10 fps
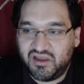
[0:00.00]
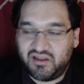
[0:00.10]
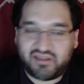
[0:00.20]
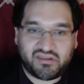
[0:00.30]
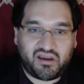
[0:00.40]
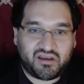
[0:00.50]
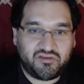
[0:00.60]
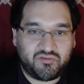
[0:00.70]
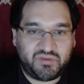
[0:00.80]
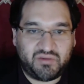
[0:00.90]
Let's talk a
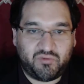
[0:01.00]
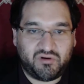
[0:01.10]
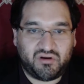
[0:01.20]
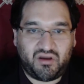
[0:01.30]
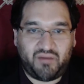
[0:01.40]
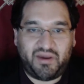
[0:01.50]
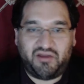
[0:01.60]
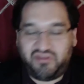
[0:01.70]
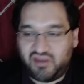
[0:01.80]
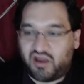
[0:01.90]
little bit more
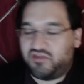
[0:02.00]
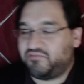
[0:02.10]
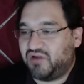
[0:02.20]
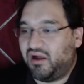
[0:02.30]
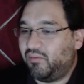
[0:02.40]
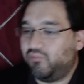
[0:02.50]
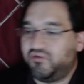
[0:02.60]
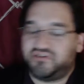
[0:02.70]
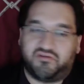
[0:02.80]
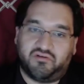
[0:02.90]
about the other problem,
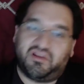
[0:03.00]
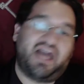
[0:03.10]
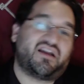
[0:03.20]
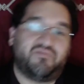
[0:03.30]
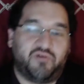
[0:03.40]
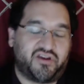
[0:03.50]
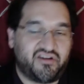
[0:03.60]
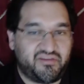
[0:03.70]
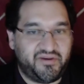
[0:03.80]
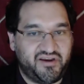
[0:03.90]
which is your lack of work
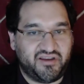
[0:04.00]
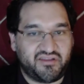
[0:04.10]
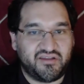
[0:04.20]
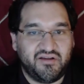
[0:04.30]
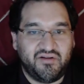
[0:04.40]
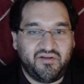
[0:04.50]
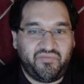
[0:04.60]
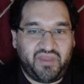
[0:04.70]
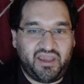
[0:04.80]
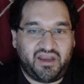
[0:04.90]
experience.
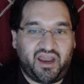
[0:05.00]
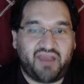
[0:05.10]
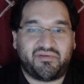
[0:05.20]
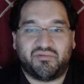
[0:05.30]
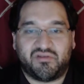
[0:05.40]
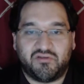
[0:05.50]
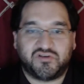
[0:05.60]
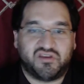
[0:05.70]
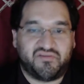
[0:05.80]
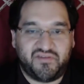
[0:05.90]
And I have some
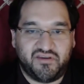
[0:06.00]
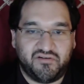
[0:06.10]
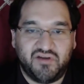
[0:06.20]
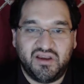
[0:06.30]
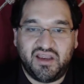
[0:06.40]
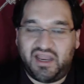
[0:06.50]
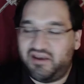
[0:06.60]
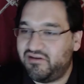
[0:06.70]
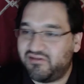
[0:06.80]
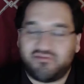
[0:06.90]
solutions for you. And
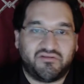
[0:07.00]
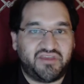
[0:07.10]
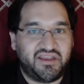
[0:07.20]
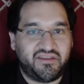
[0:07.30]
here's the cool thing.